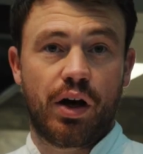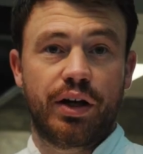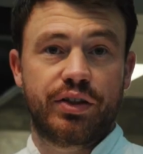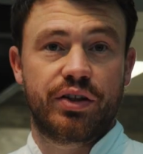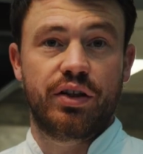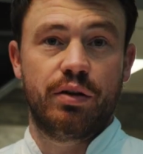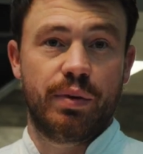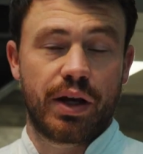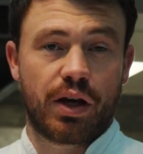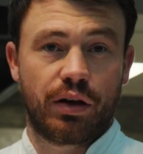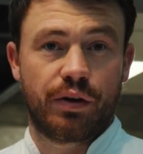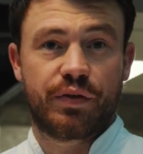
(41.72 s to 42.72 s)
icing them it
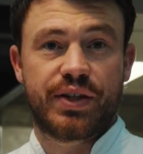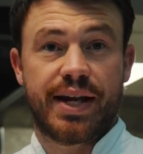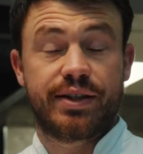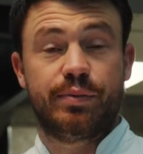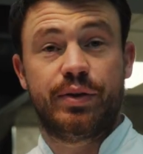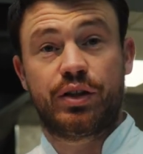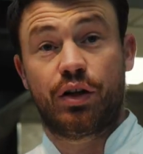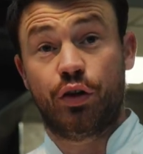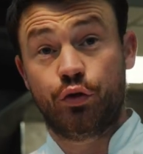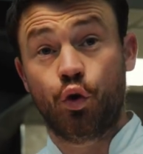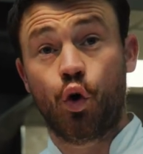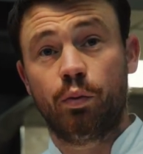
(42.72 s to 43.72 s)
kind of sets them into a
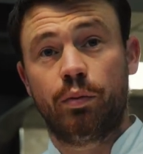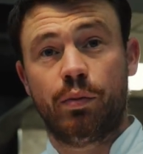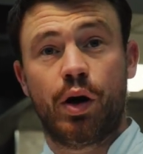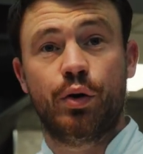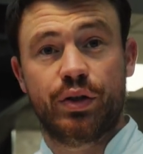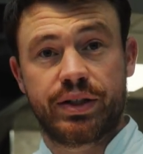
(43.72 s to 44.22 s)
dormant mode